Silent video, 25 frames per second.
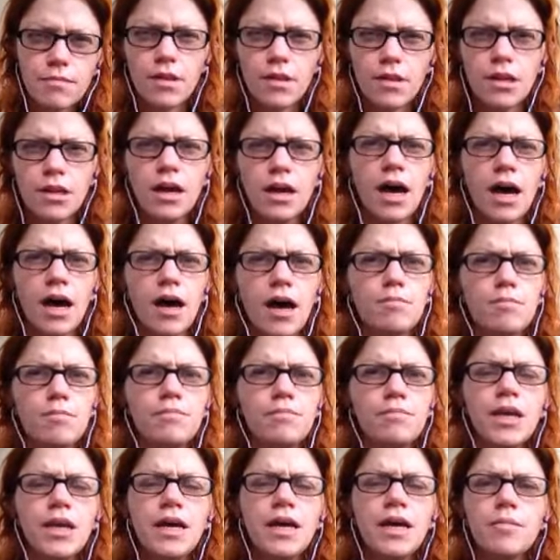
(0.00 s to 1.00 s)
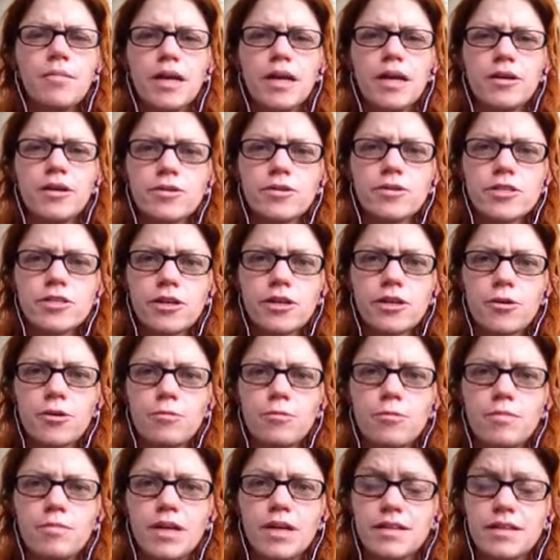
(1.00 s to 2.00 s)
Um, but also,
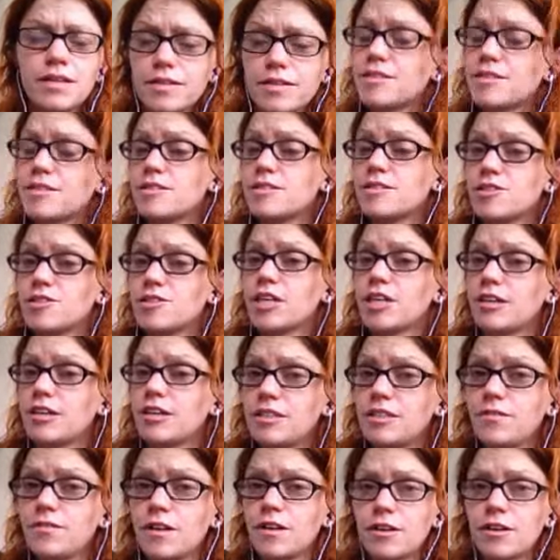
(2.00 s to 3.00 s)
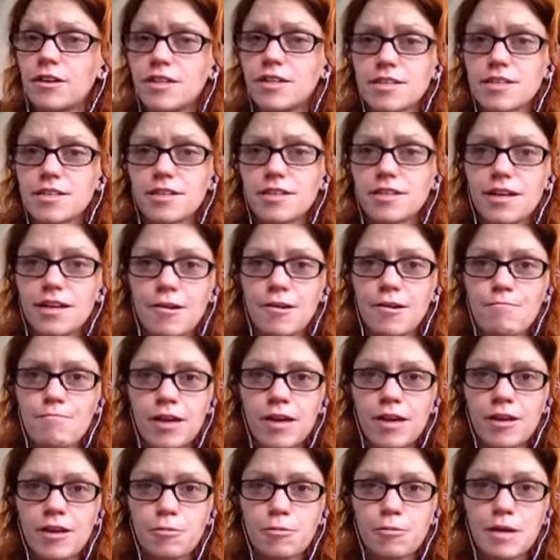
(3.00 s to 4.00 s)
this is a charity fundraiser, um, and
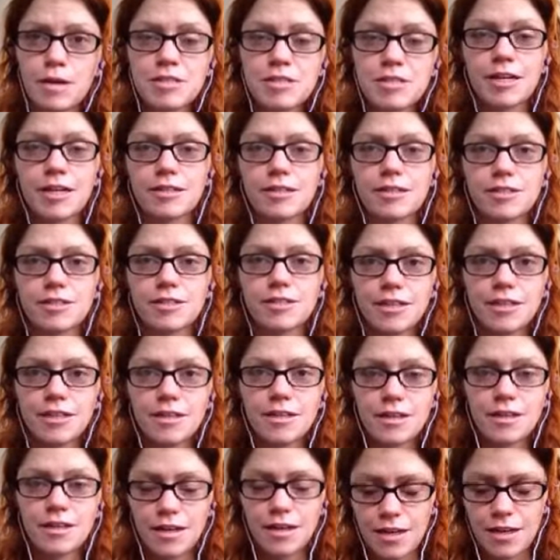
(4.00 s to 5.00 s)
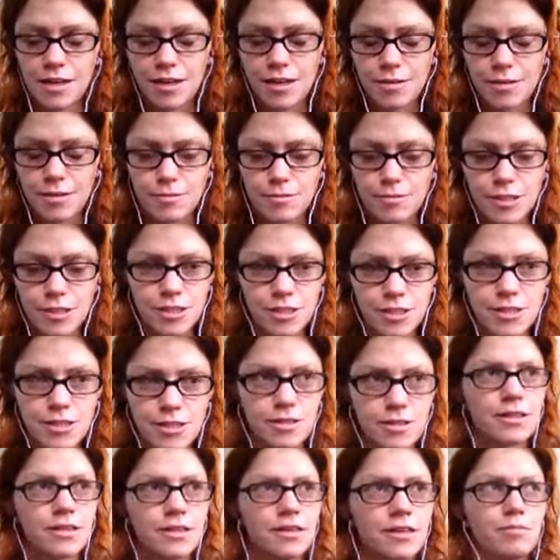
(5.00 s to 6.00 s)
our website, uh, which
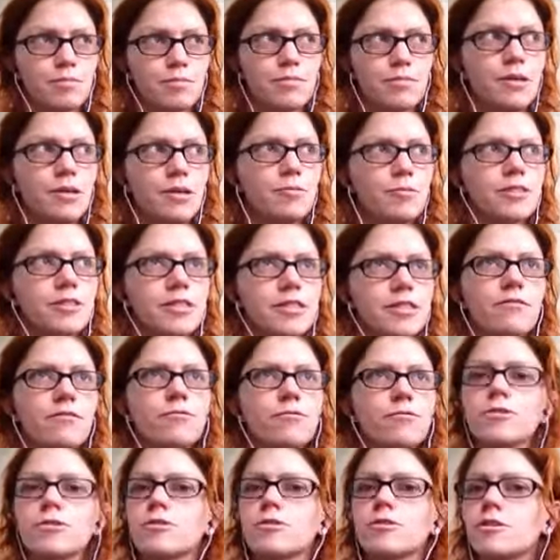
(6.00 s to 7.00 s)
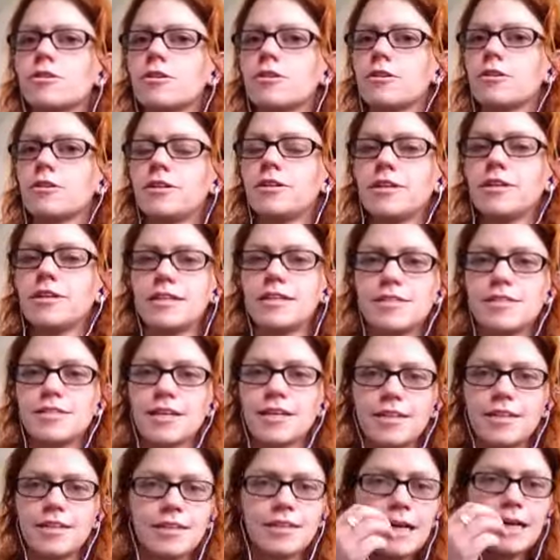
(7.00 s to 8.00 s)
is um,
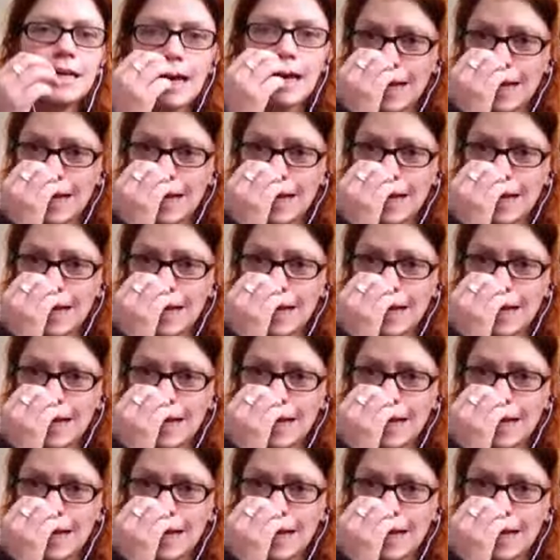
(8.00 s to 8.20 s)
lemurattackforce.co.nz,